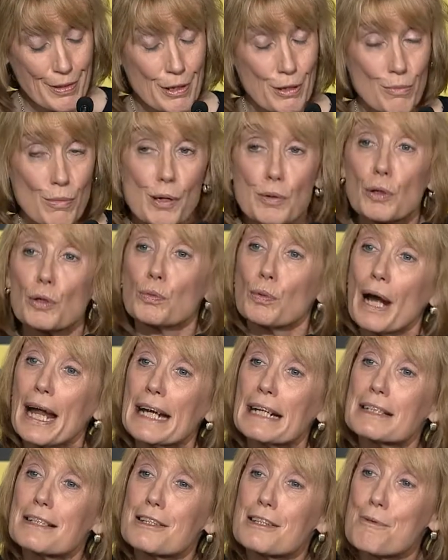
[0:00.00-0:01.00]
we were
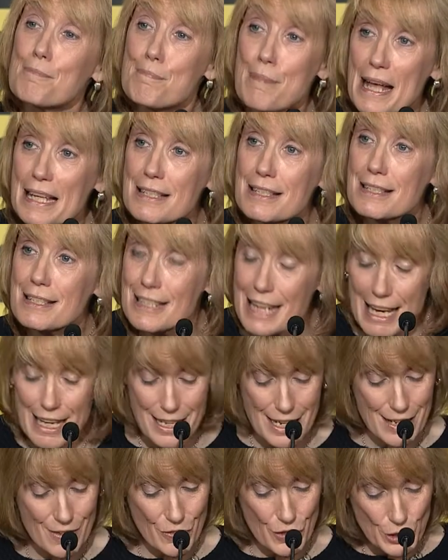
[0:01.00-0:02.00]
ranked the best state
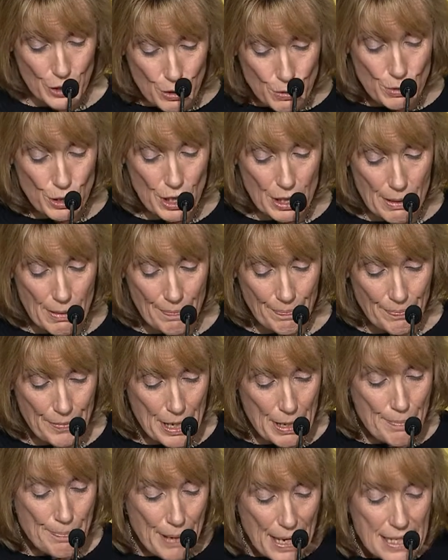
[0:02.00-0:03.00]
in the union
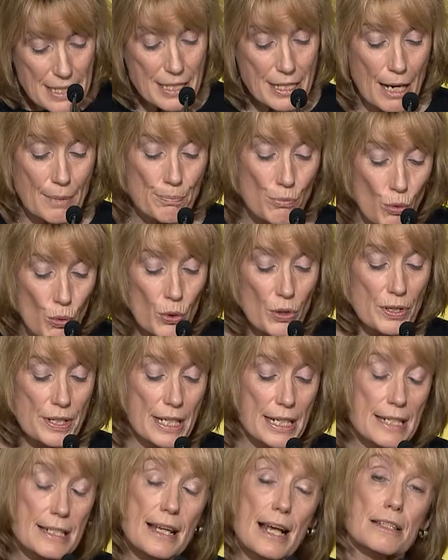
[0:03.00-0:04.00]
based on more
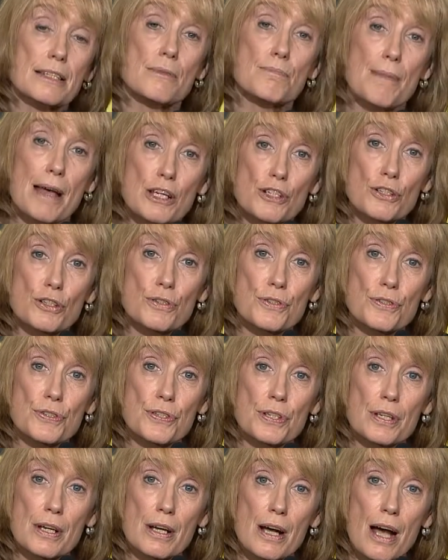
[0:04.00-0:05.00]
than a dozen
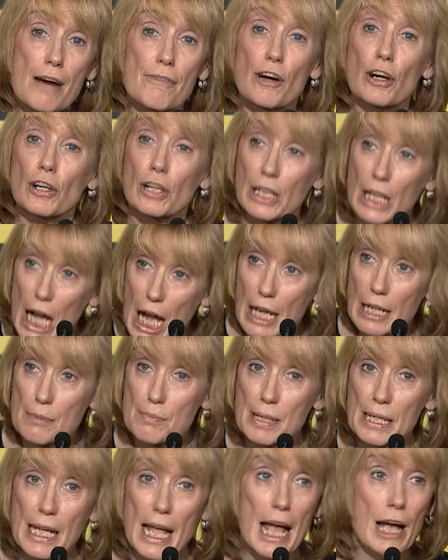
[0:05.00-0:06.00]
measures of our
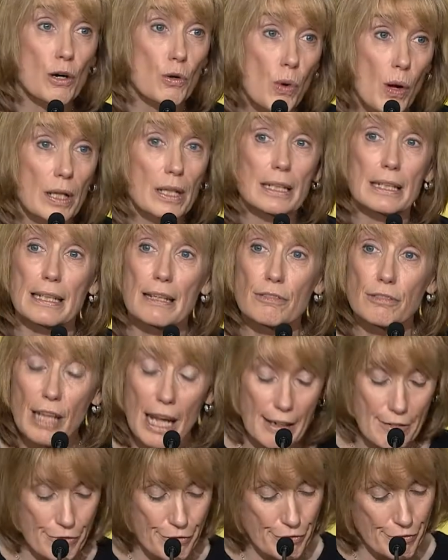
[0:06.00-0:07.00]
economy and quality of
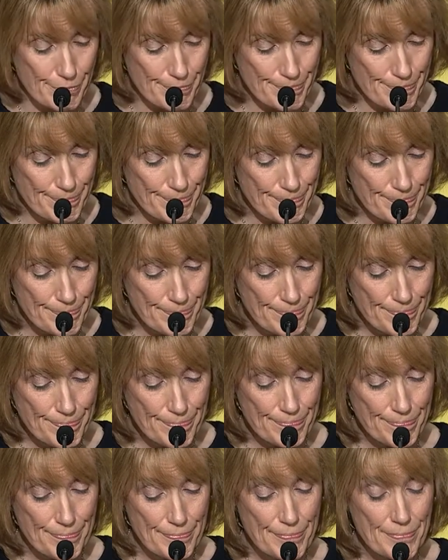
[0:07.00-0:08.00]
life.
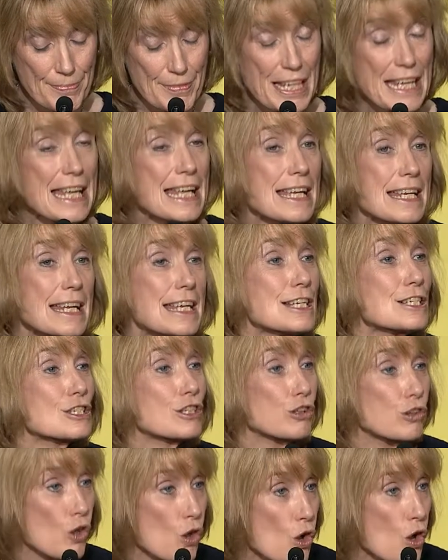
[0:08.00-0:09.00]
It is
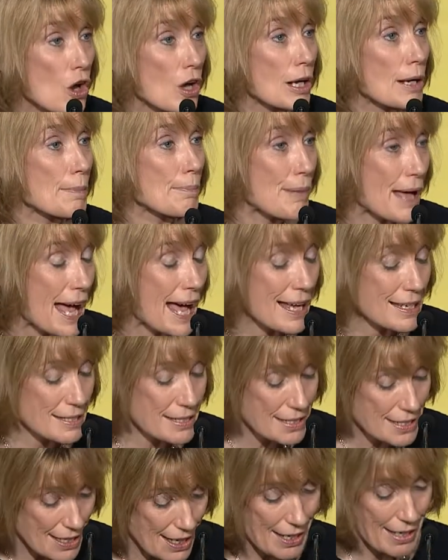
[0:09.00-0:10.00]
long
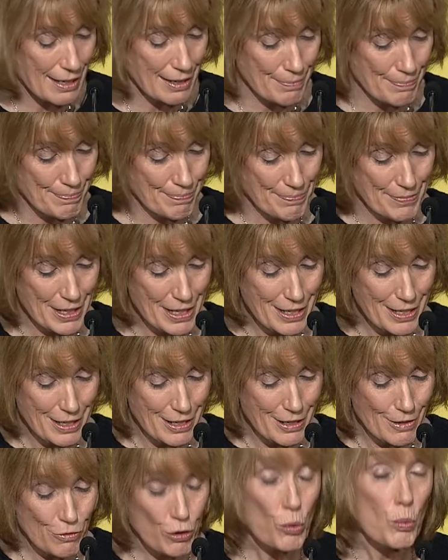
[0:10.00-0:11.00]
past time
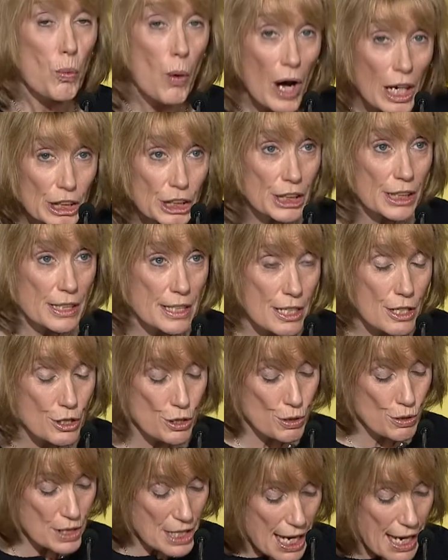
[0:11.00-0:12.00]
for Washington
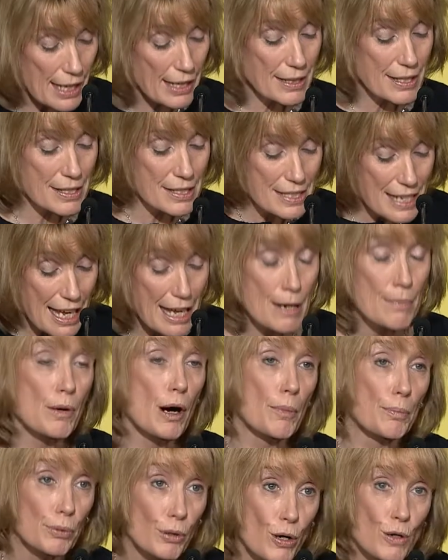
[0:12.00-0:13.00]
to take the same
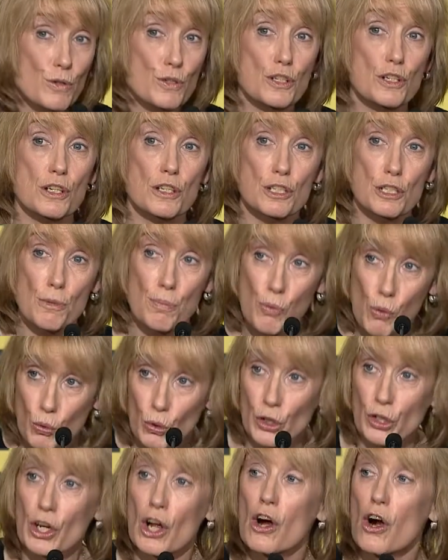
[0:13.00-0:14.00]
approach to
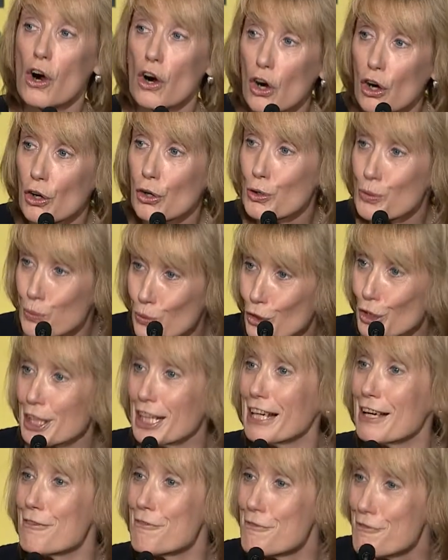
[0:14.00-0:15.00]
support
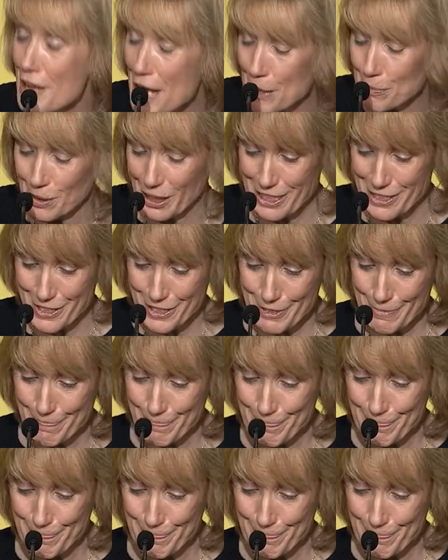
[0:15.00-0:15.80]
hardworking families.